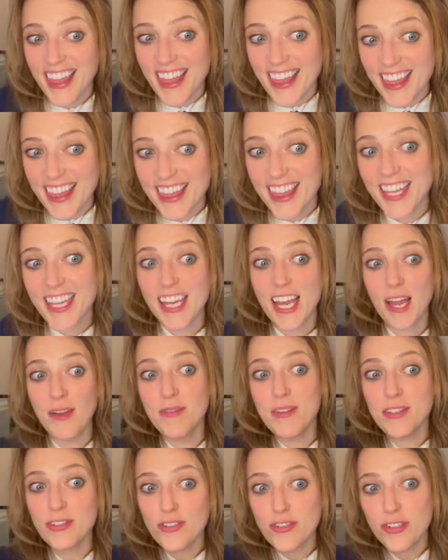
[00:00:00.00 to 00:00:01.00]
The
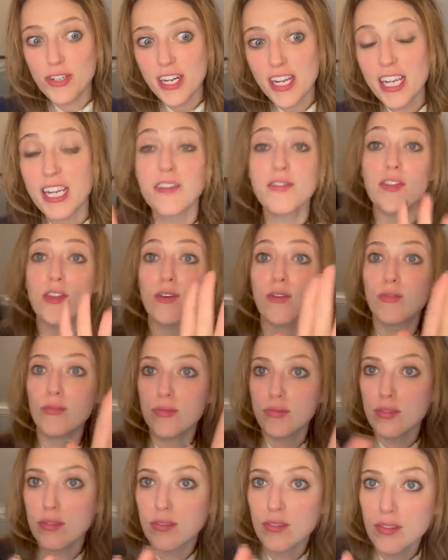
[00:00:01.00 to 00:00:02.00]
chemistry, even though
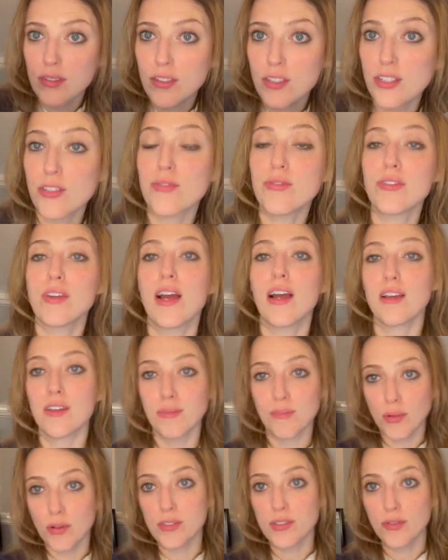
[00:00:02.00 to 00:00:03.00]

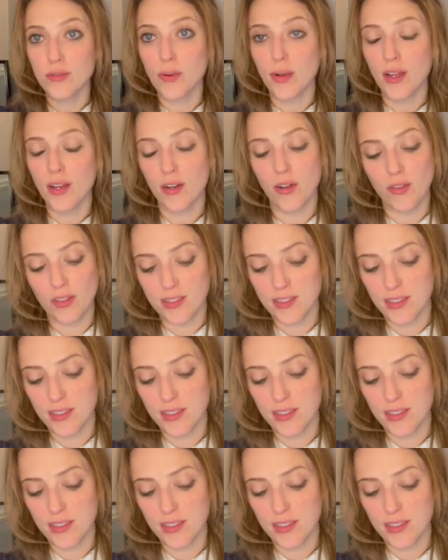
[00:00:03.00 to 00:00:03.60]
most of you probably know this